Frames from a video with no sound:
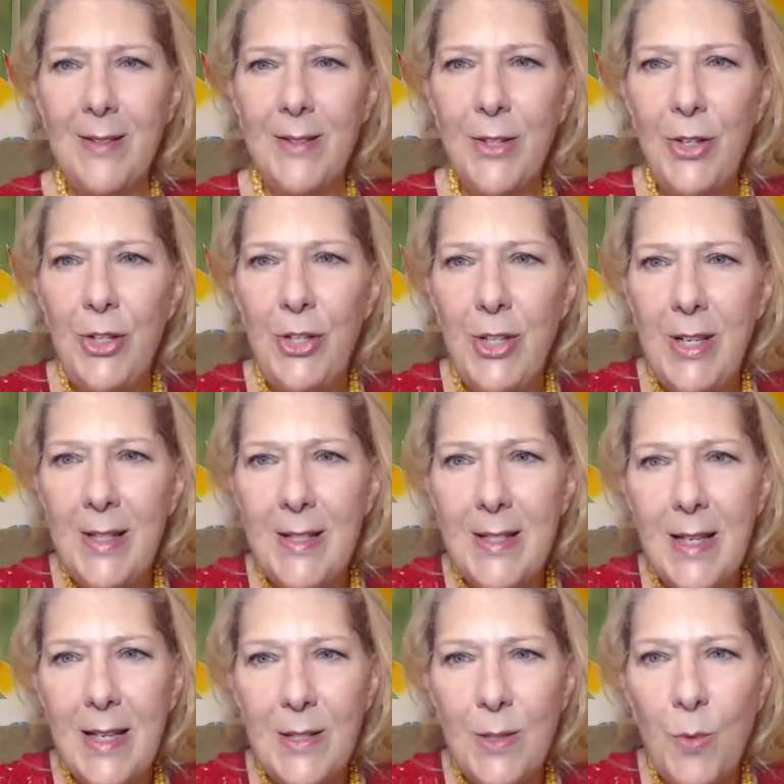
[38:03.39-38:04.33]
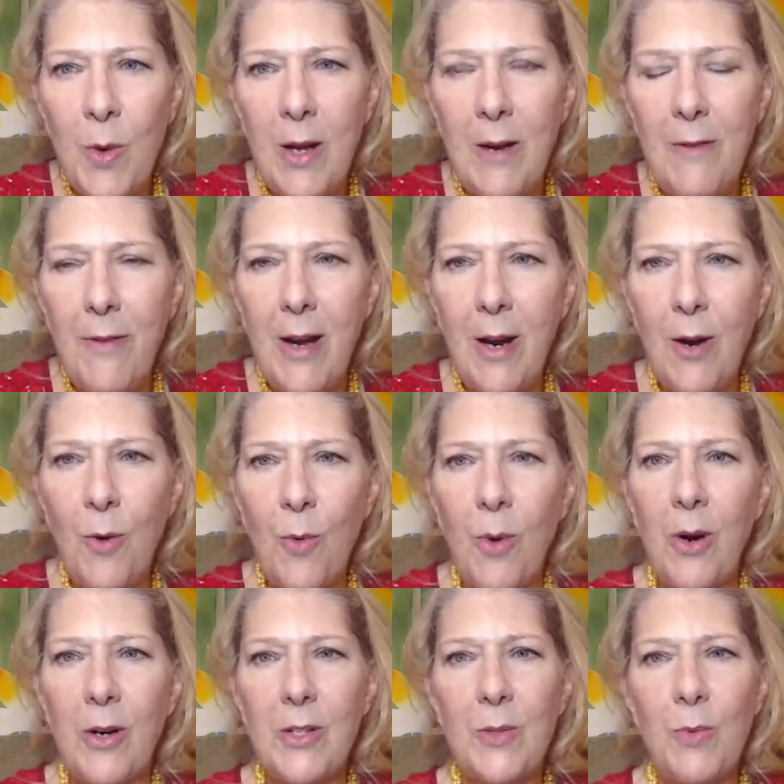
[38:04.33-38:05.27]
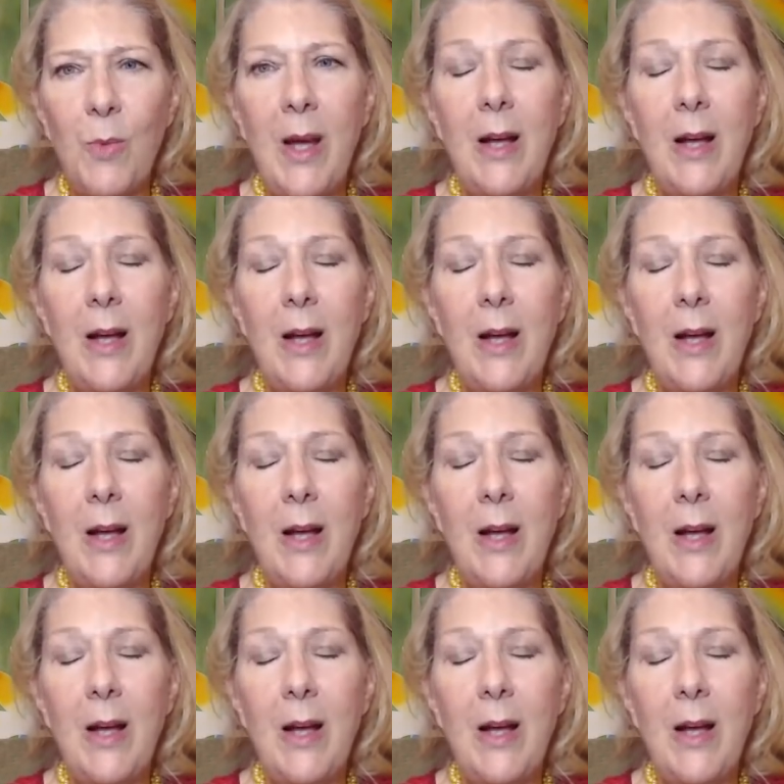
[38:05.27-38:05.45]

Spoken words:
So Eugene says, what fireworks?